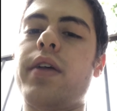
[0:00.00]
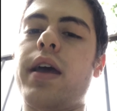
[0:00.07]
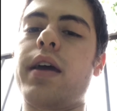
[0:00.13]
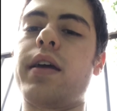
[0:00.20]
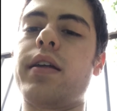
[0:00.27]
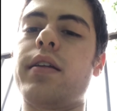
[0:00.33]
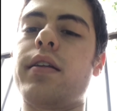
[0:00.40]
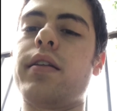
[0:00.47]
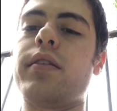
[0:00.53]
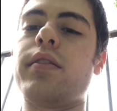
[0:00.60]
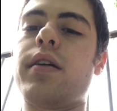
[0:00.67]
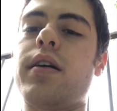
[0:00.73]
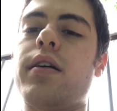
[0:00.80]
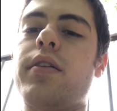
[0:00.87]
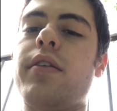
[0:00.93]
then
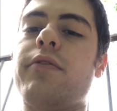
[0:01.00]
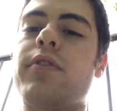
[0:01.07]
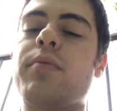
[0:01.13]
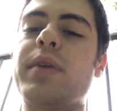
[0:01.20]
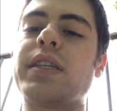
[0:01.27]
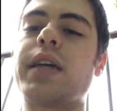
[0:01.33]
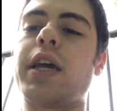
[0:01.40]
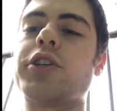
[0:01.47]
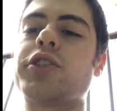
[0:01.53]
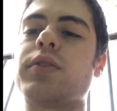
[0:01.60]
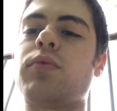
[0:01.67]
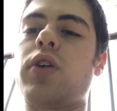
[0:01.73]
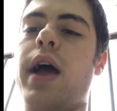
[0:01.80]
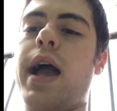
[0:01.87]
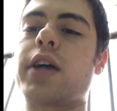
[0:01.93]
the
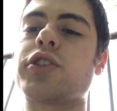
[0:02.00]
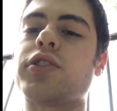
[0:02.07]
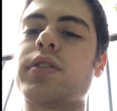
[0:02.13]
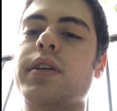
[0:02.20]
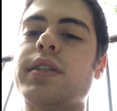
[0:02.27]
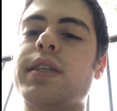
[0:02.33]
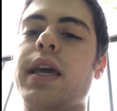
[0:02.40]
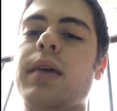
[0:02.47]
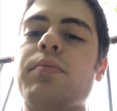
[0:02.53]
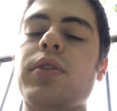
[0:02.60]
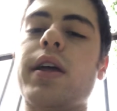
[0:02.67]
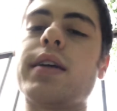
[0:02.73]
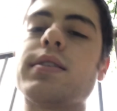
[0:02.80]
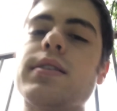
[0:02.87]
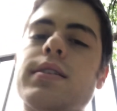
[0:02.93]
fermentation will actually take
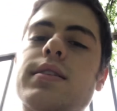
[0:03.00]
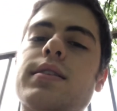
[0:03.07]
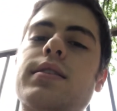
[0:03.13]
place